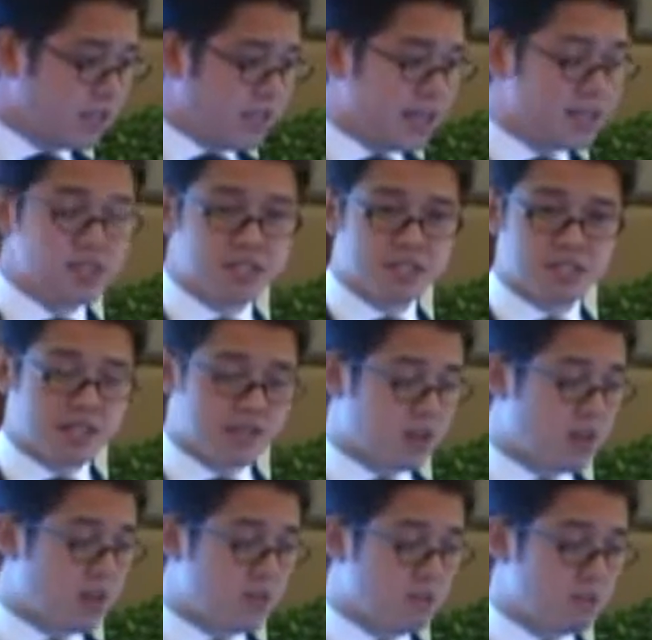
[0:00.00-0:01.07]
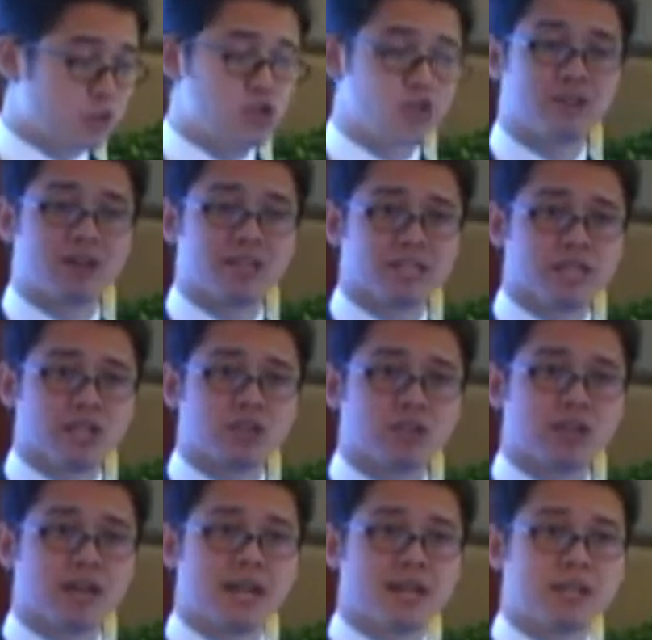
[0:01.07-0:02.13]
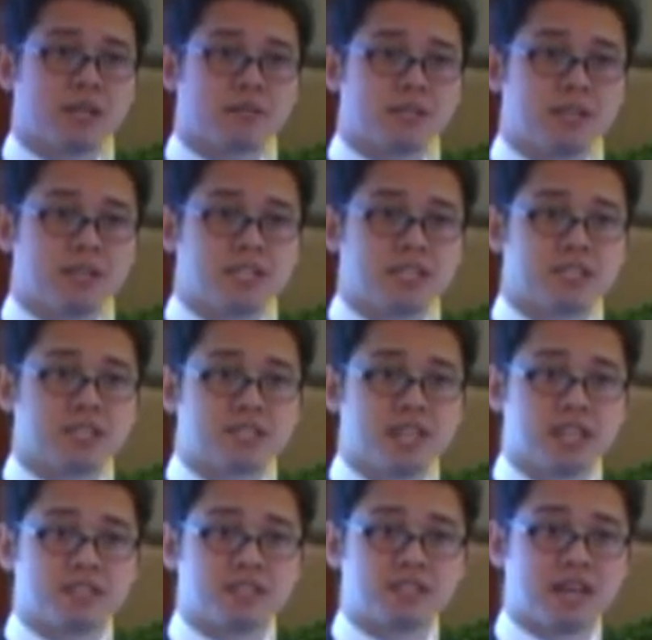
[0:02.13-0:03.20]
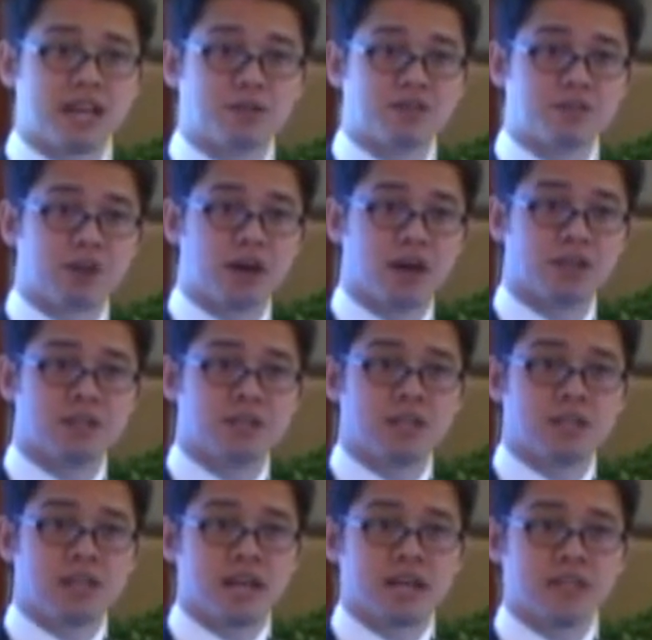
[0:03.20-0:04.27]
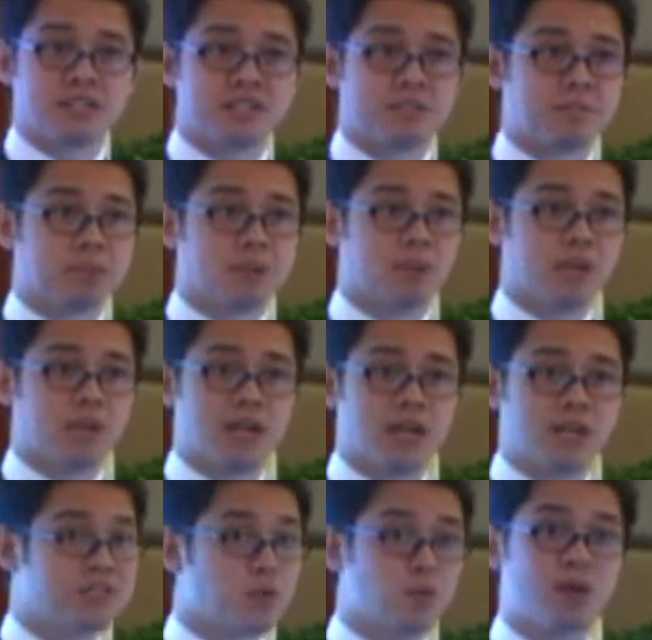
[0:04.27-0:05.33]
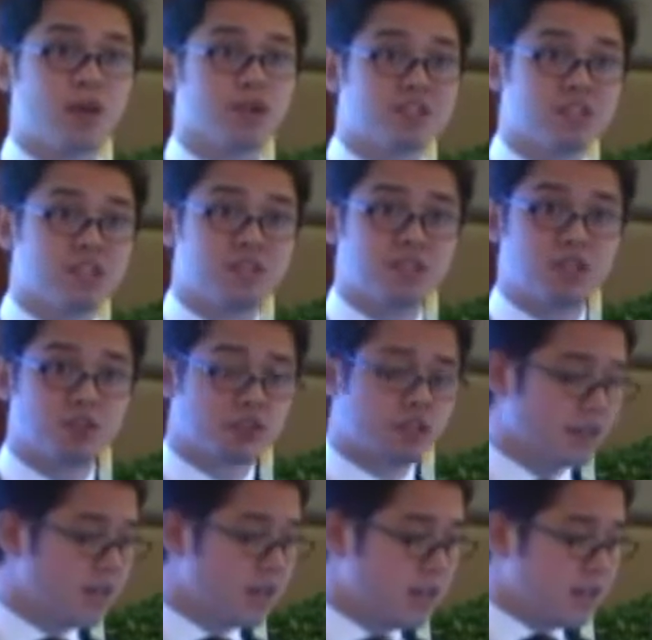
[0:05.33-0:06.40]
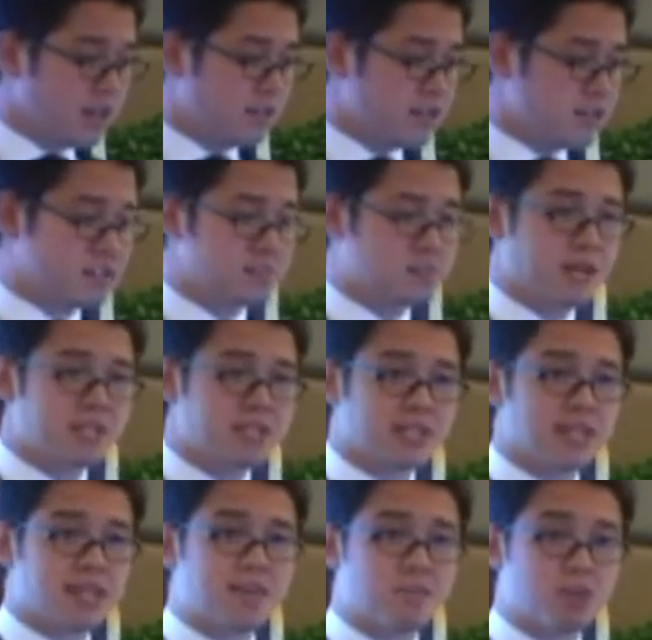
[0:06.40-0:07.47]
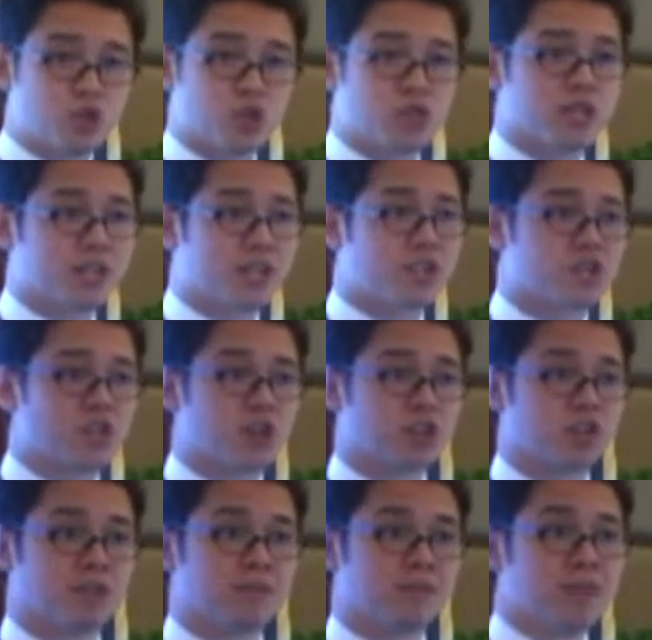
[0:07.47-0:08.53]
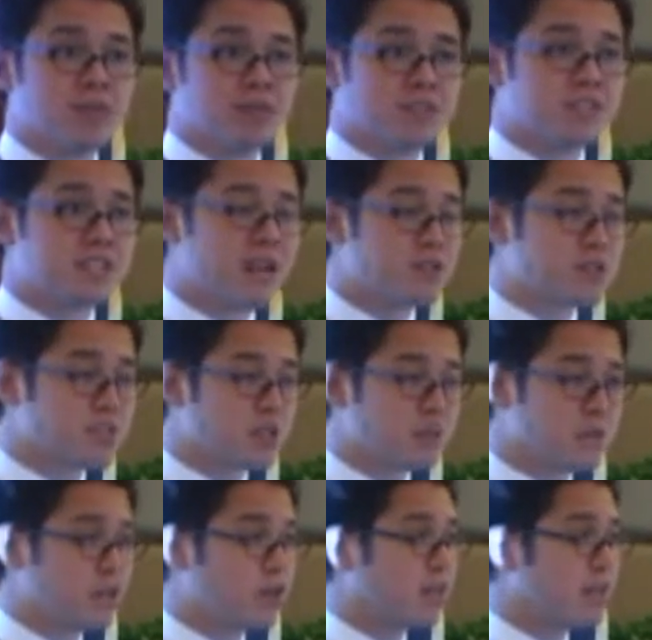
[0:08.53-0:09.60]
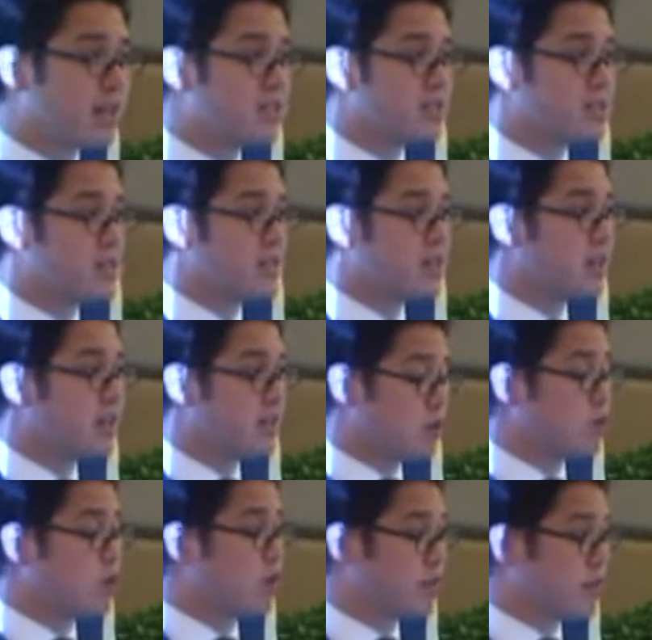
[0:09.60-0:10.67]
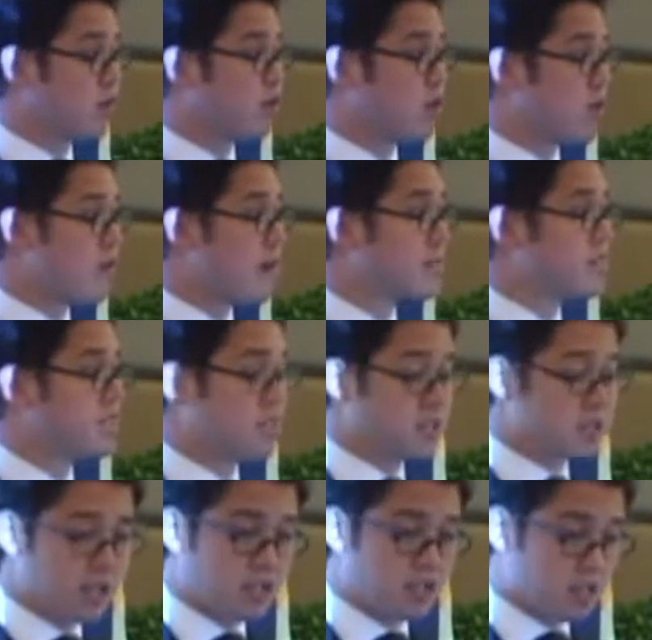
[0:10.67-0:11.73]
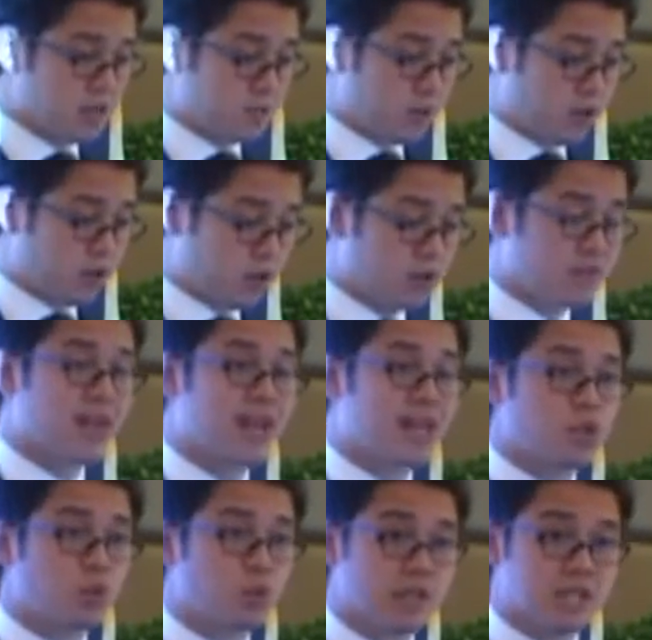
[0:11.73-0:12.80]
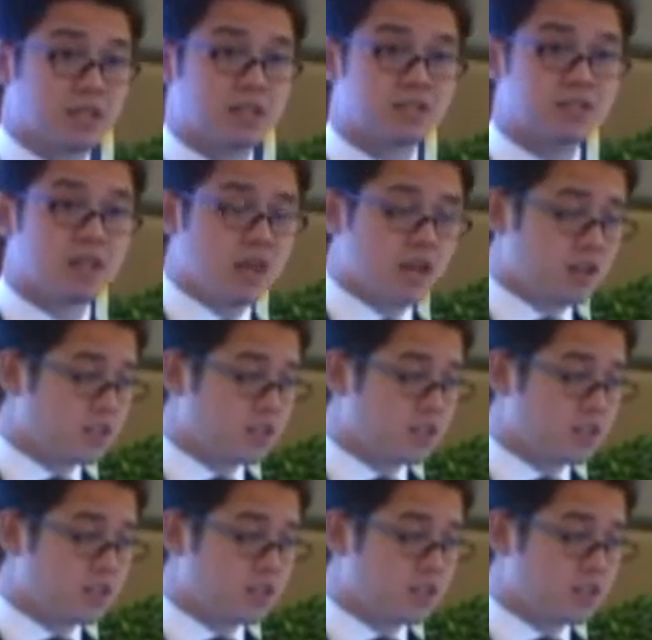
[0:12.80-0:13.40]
And as I said, modularization and the ability to take this house apart and assemble somewhere else in the future. This is basically a modular construction. This house is going to be created or erected in a period of 8 weeks.